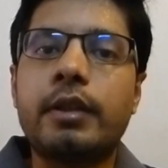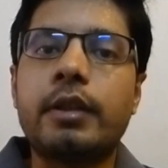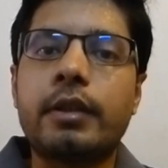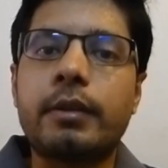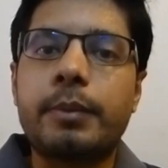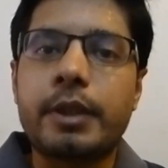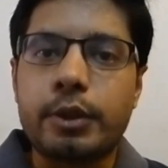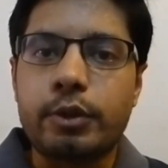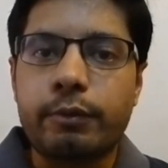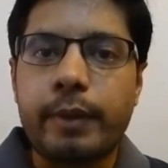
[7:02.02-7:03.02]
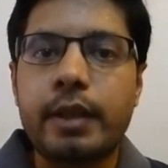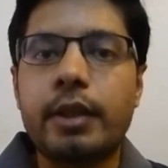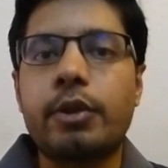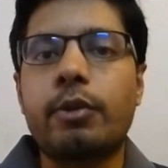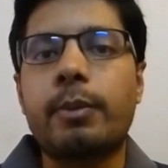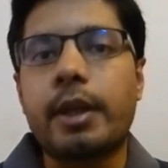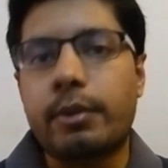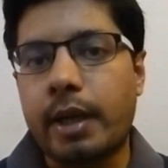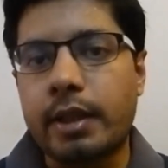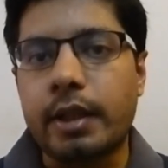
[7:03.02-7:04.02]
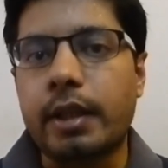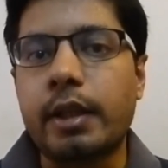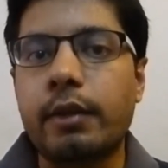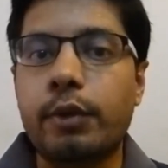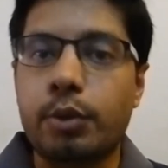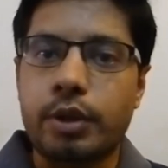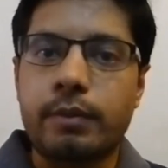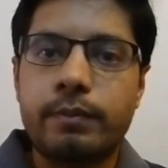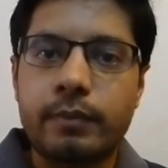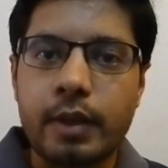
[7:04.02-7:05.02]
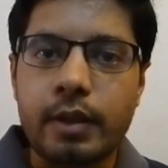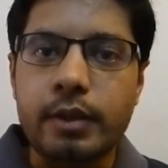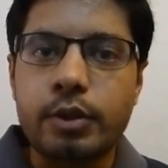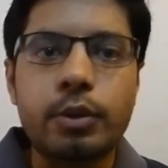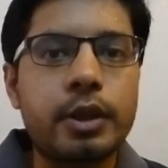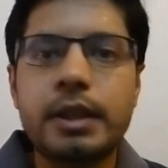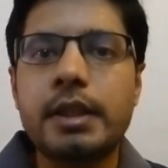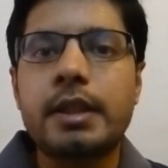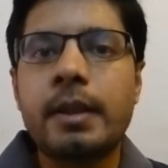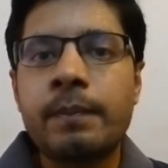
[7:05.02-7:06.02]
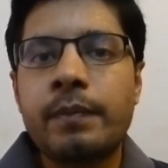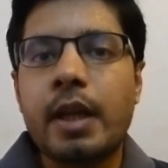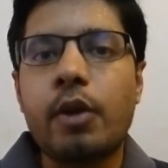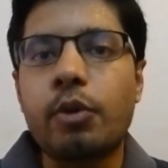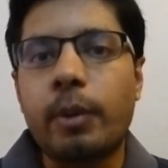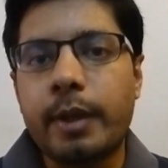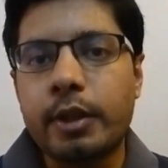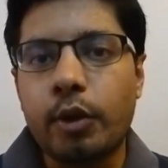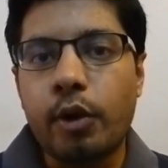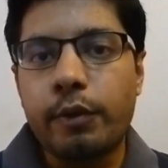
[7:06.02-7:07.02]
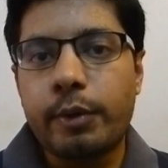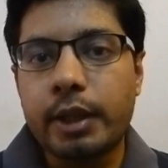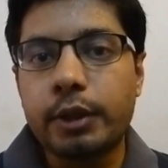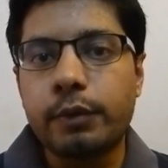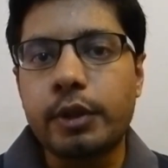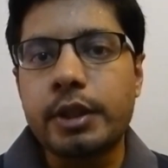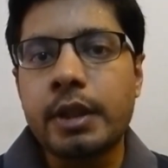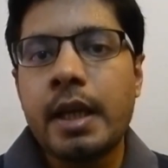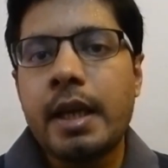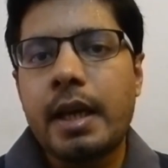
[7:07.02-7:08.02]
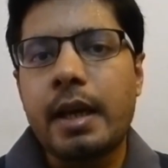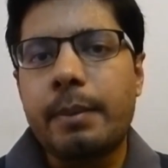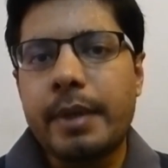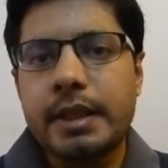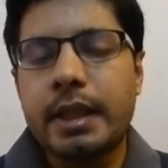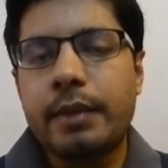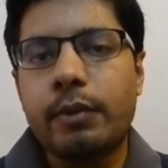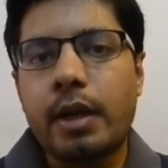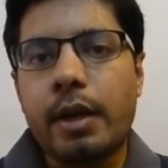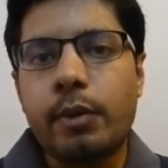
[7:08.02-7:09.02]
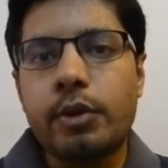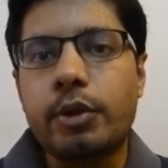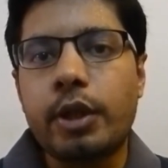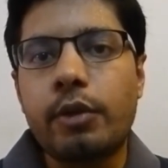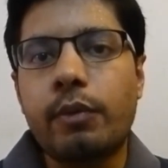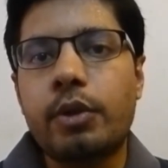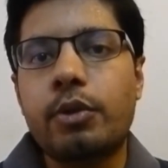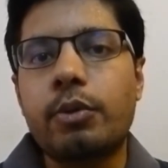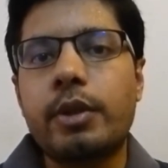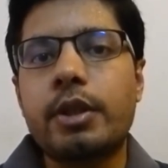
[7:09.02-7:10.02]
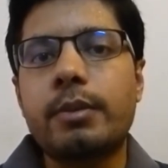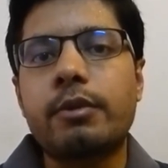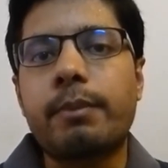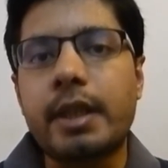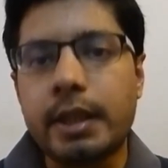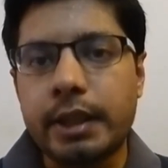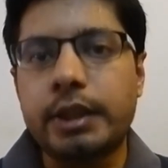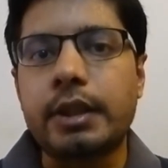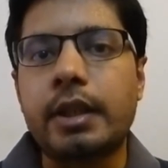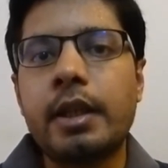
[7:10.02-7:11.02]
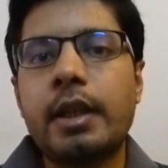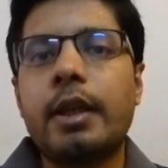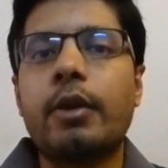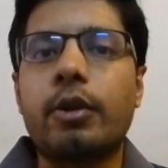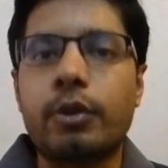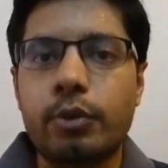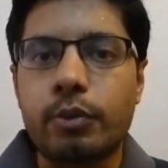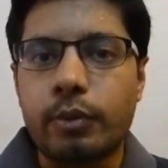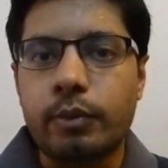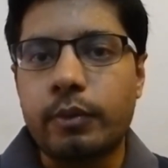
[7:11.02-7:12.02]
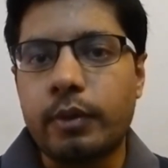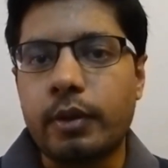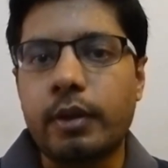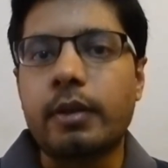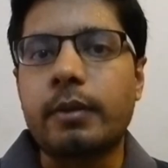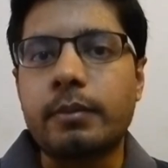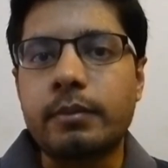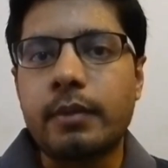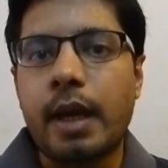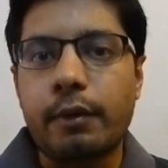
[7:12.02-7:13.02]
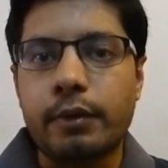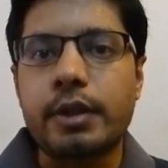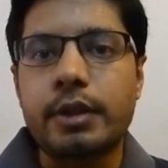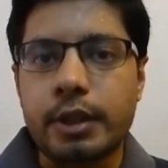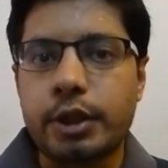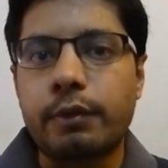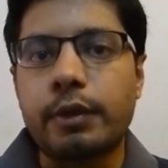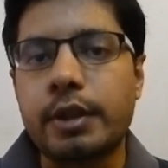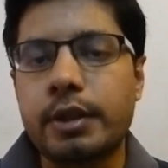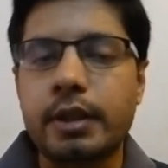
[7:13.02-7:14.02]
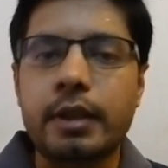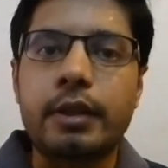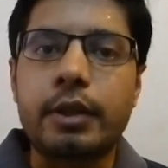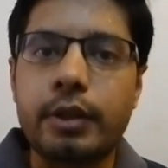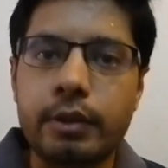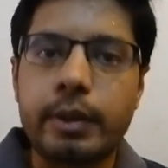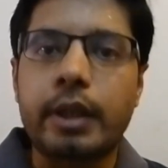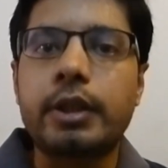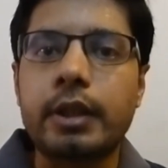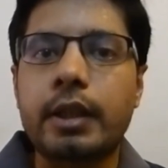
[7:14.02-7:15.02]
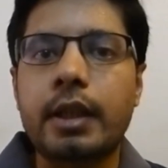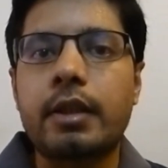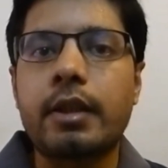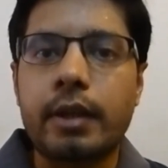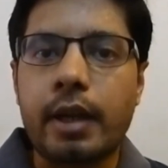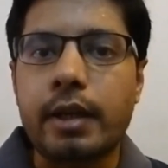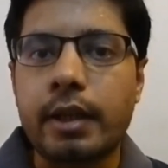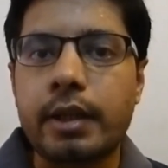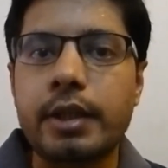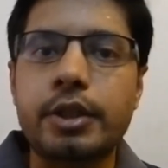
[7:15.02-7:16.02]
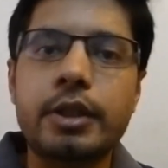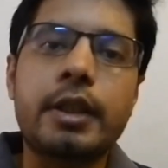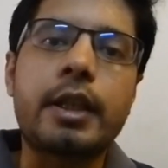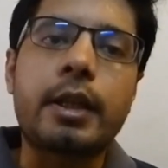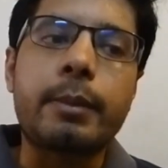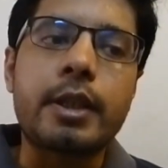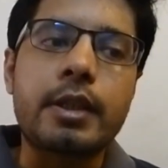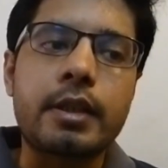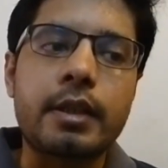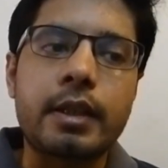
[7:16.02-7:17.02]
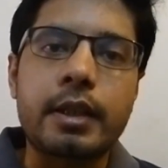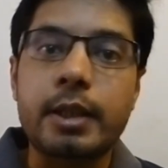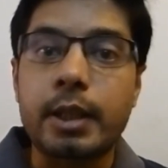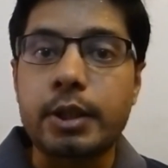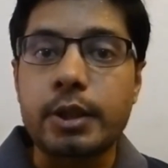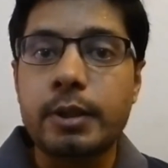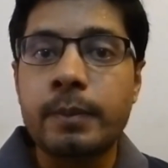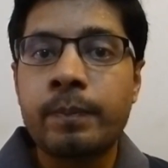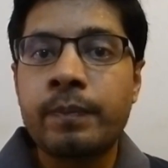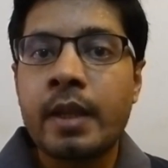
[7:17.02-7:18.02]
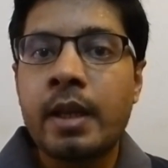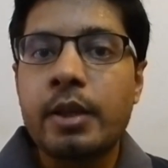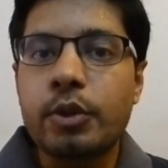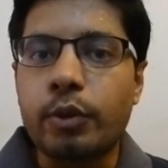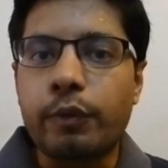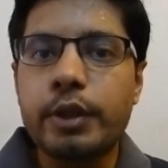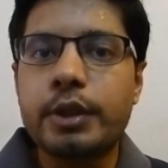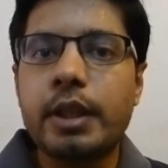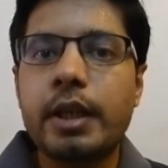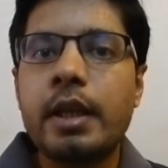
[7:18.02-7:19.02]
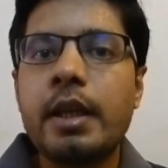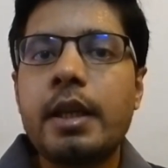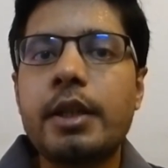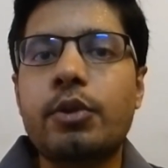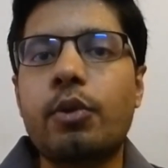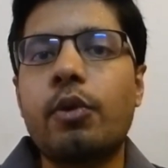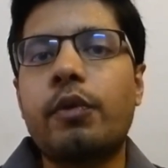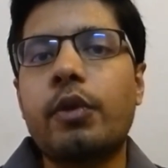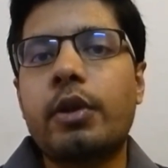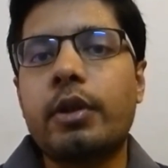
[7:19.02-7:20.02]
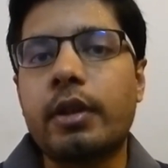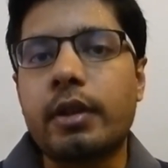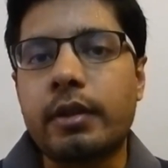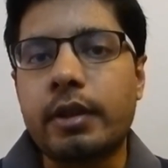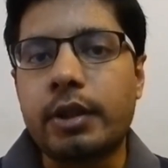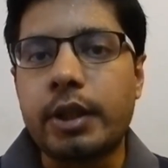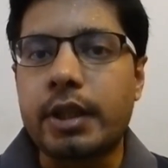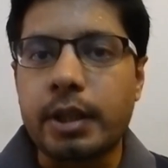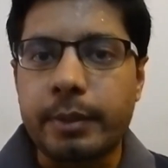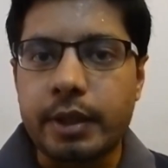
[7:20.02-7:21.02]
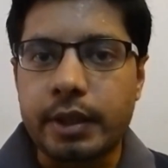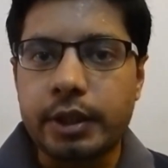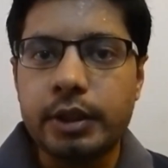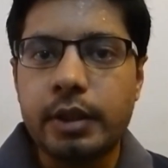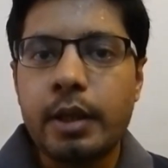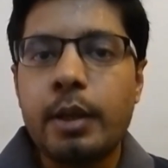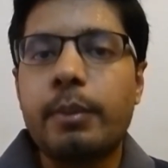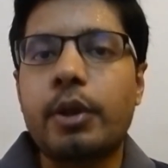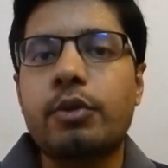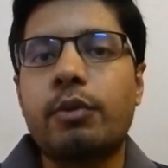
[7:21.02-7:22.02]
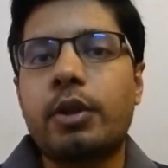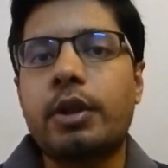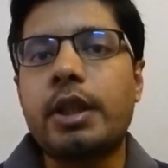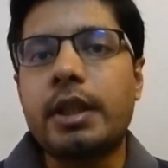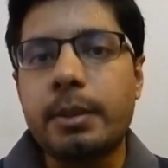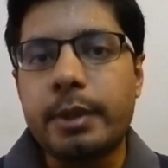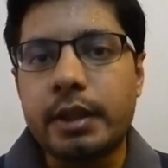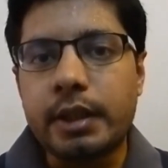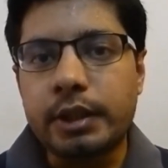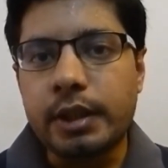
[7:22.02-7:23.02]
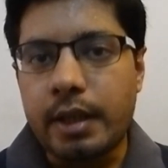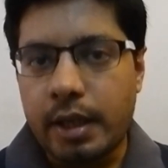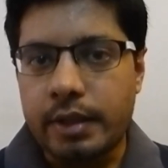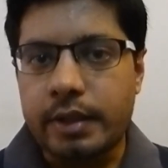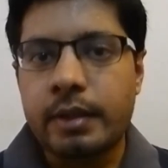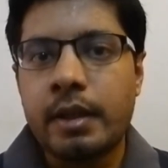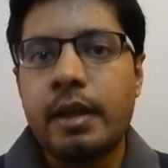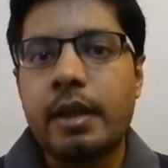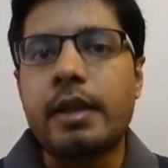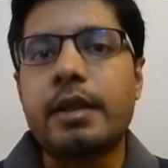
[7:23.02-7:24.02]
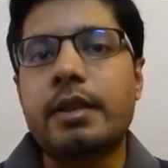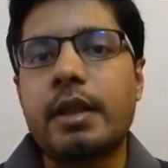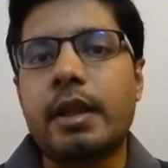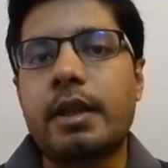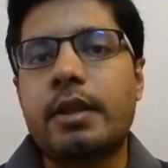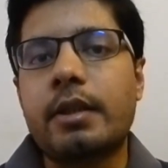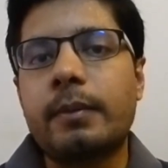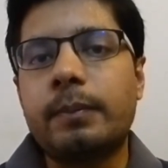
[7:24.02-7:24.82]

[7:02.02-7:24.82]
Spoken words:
the presence of mind that you will be attracting in the future. So this is how you apply the law of attraction for this. Basically, what I want to tell you what to do in terms of meditation in order to achieve this reduction in clutter and increment in intelligence. So the first thing is to go for the theta meditation, because what theta meditation does is it